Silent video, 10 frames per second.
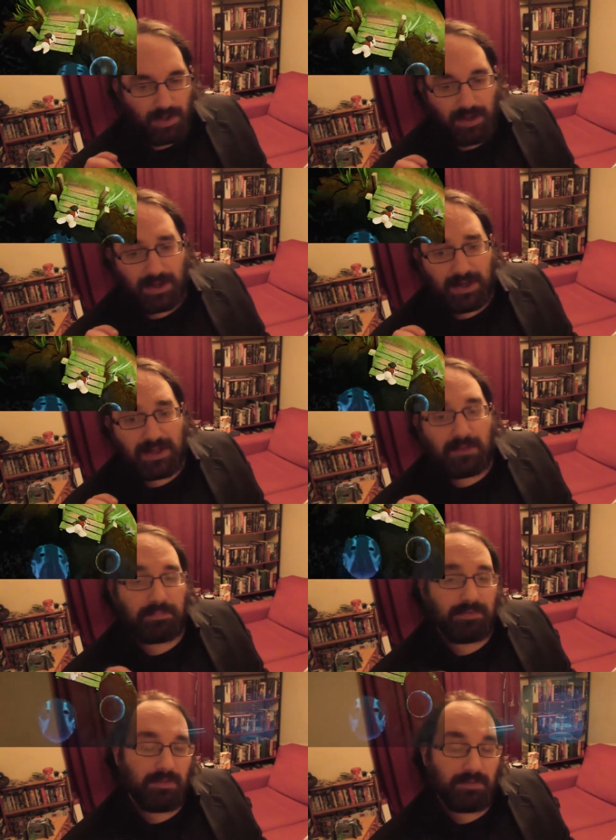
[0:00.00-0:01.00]
Uh,
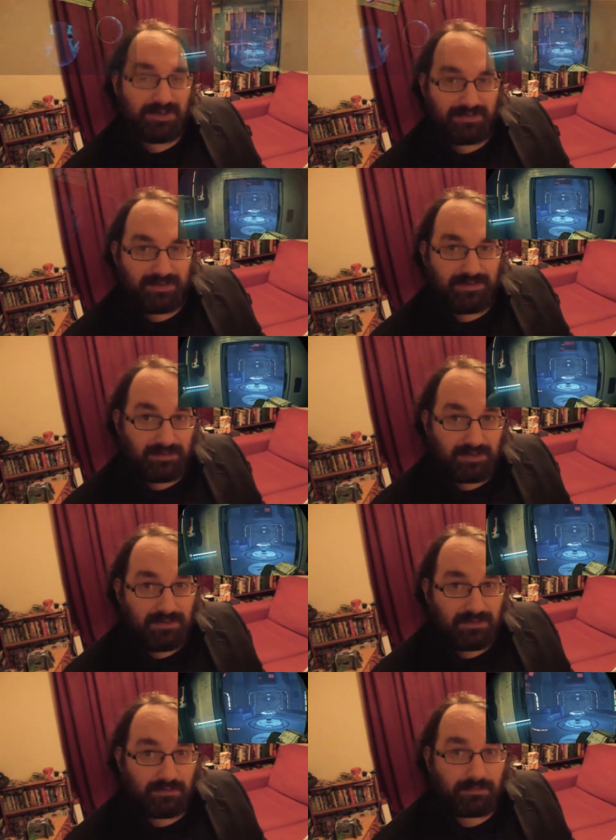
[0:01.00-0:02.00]
the
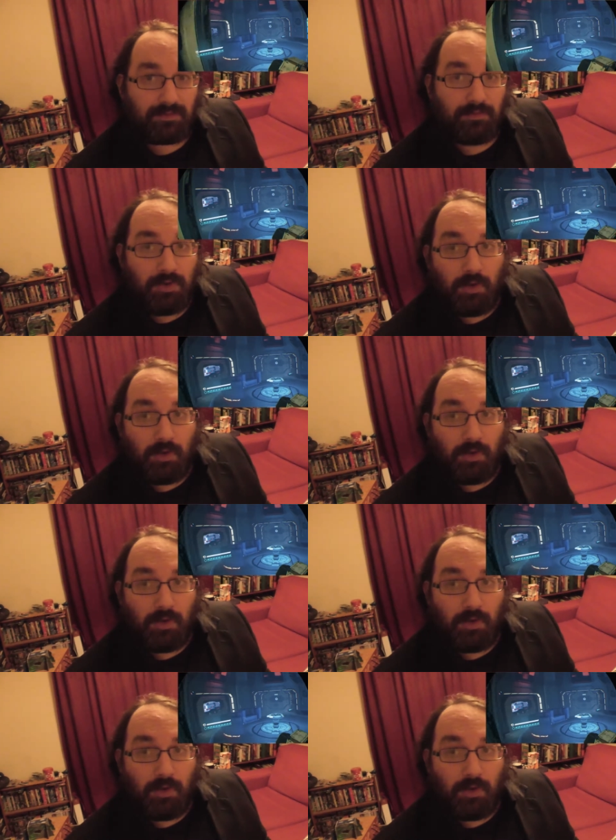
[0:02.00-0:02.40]
persistence